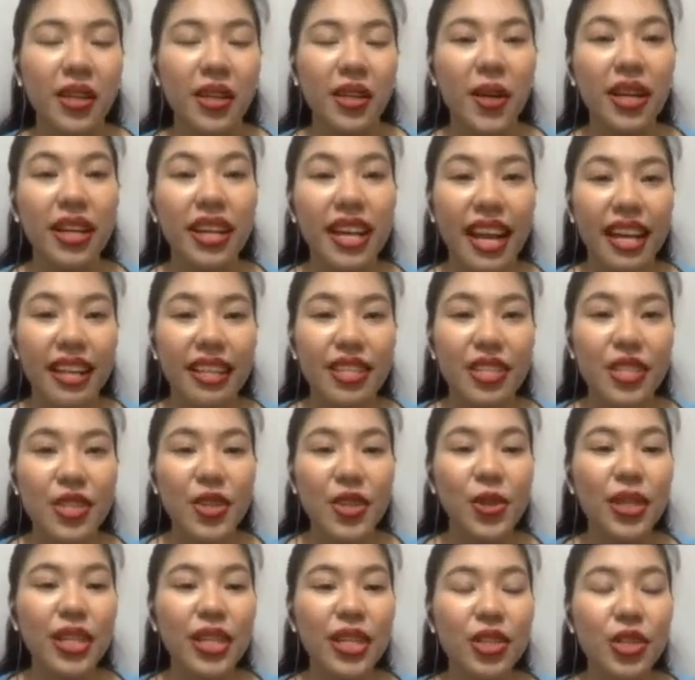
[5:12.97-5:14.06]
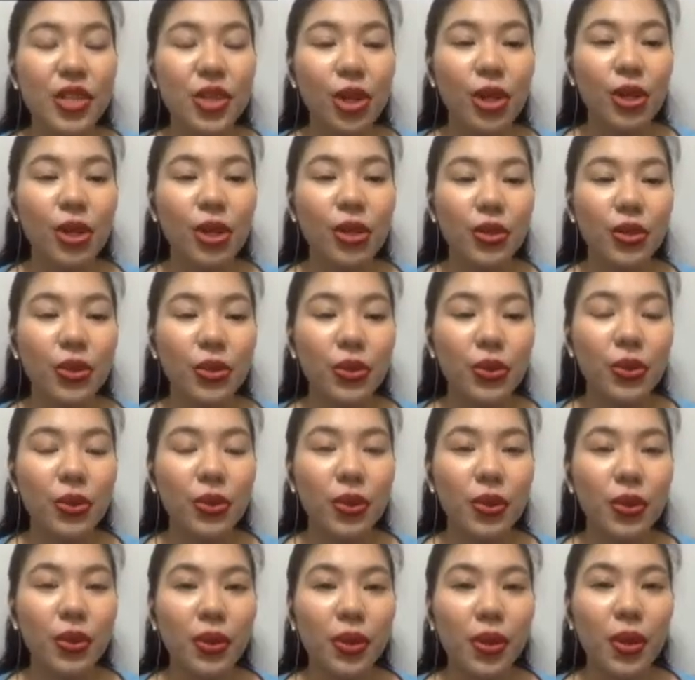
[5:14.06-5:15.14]
All right, so let's go to
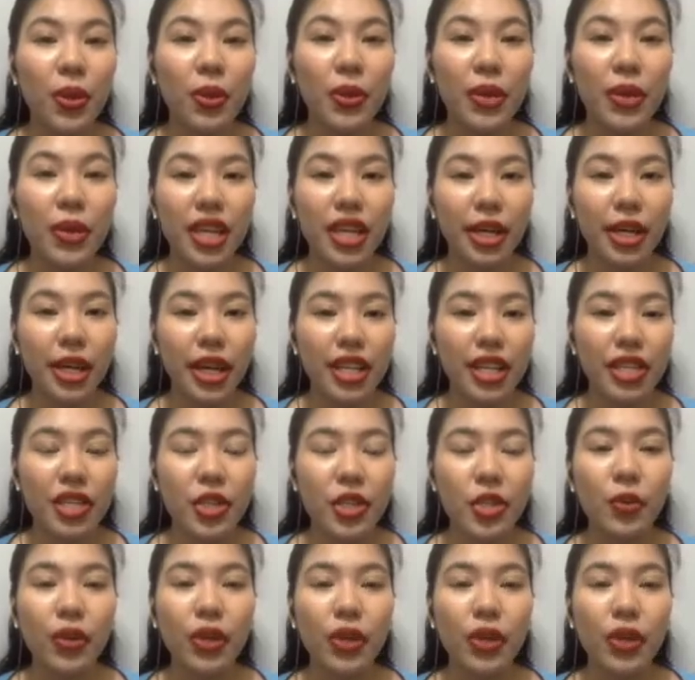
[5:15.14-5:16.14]
coherence.